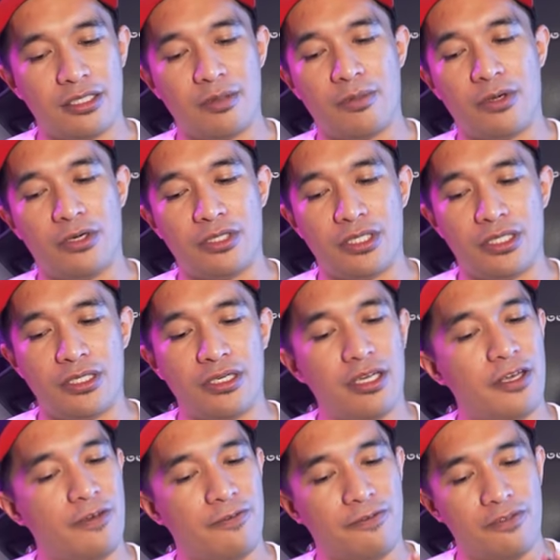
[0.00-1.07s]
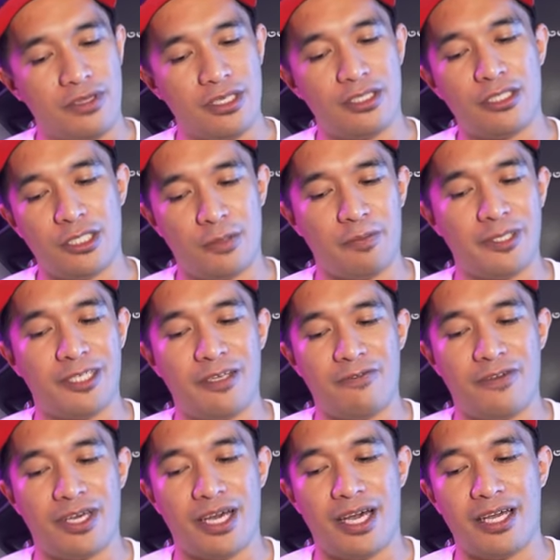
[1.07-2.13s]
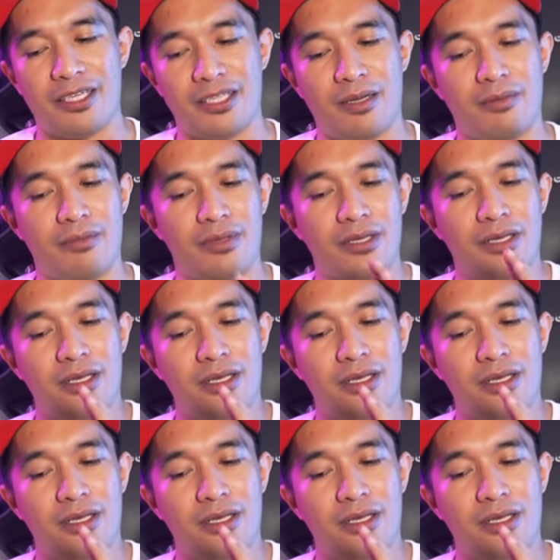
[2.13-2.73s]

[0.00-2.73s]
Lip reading: the modder if this specific item